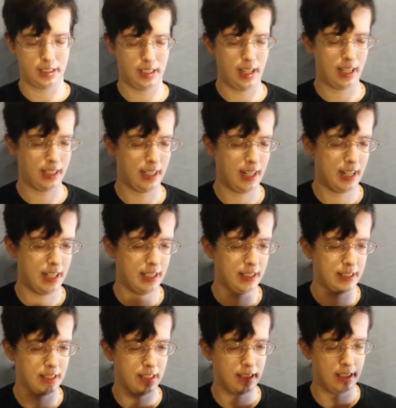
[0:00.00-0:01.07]
Okay, I
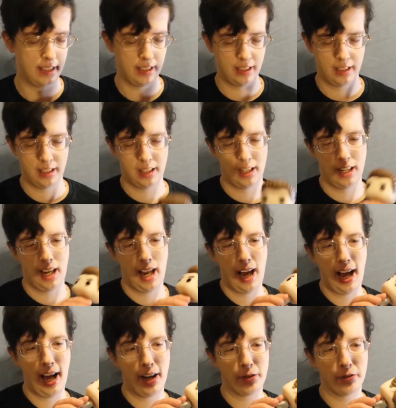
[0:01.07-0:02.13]
got
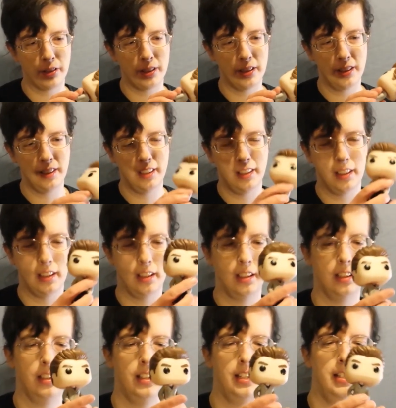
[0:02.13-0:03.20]
Edward
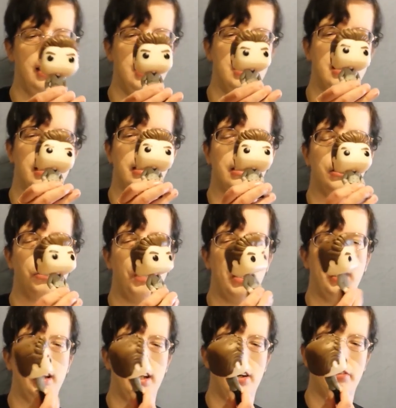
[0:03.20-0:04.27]
in his
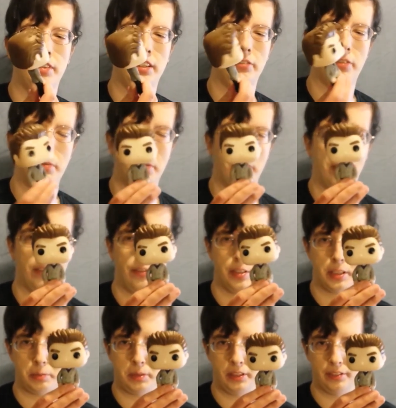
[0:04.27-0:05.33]
Twilight outfit from the
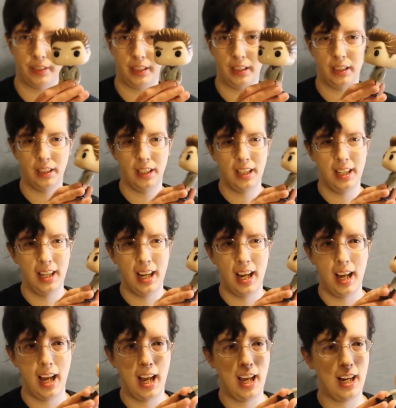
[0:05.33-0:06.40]
first movie.
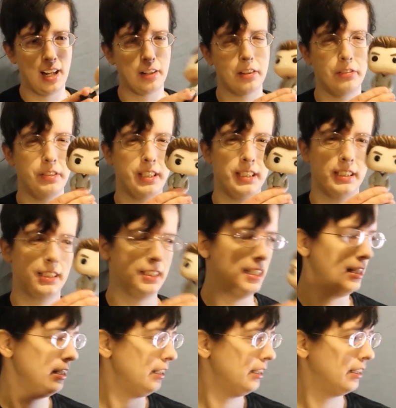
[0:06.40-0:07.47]
And I don't know if you can
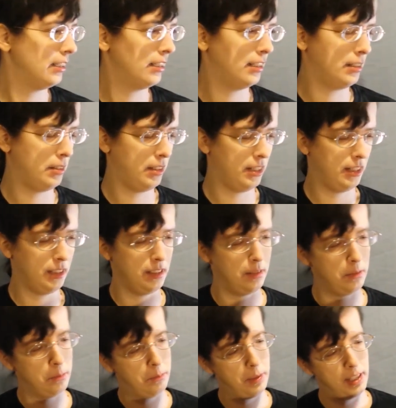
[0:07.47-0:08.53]
see it,
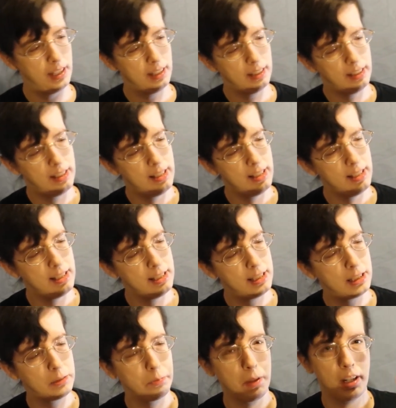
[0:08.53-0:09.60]
but he
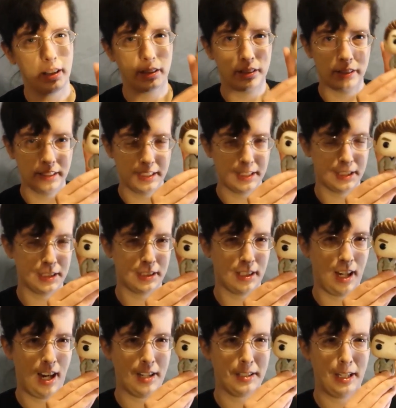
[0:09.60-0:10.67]
sparkles. This is
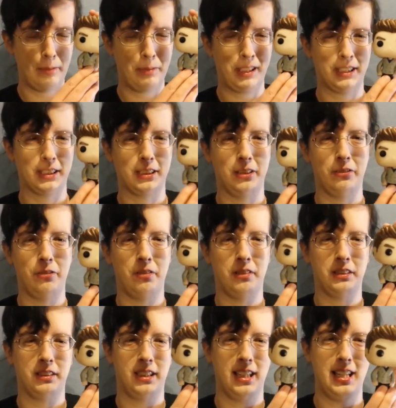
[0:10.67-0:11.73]
the Hot Topic
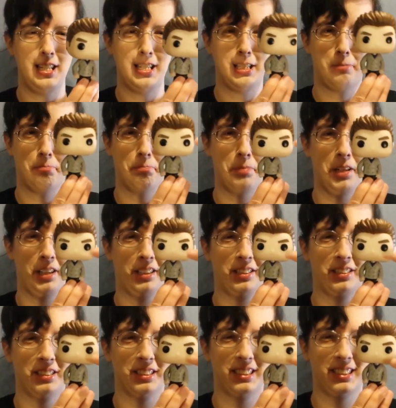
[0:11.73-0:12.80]
exclusive. He
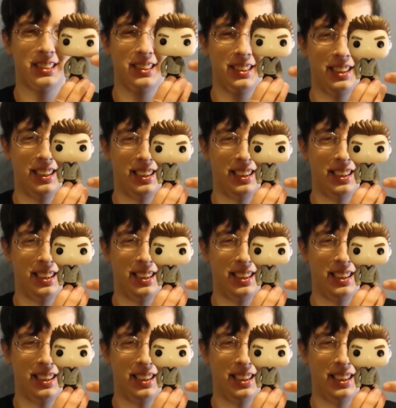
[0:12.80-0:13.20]
sparkles.